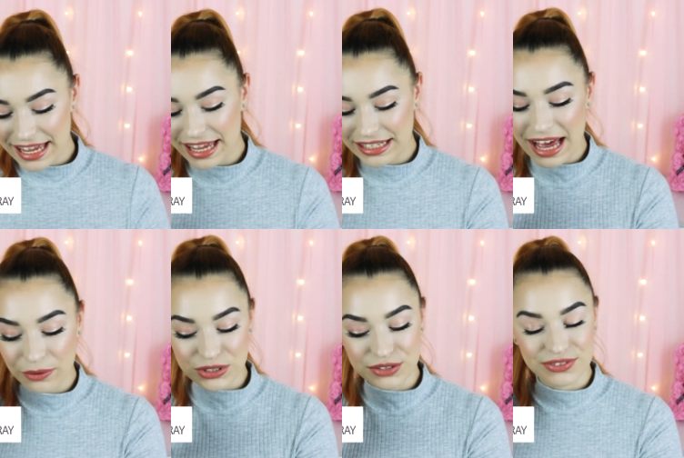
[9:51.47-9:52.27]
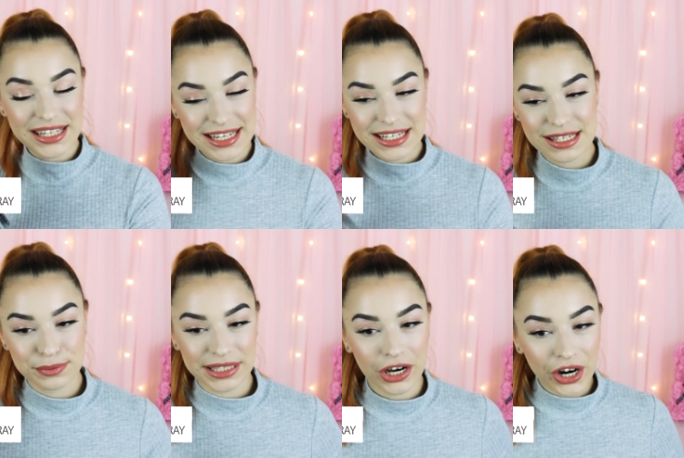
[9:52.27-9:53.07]
and out of this
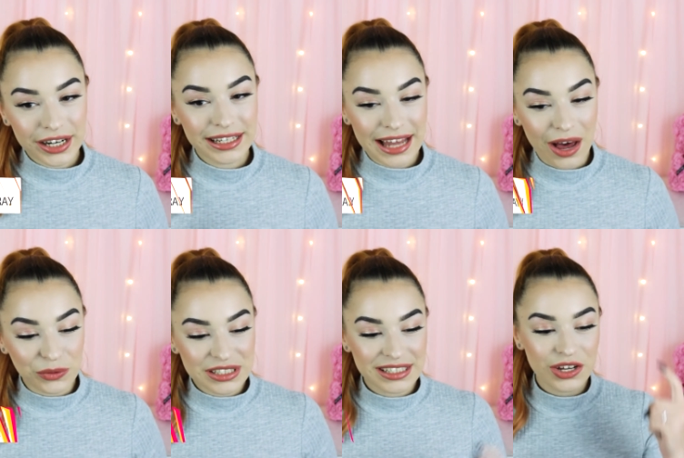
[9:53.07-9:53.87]
we are allowed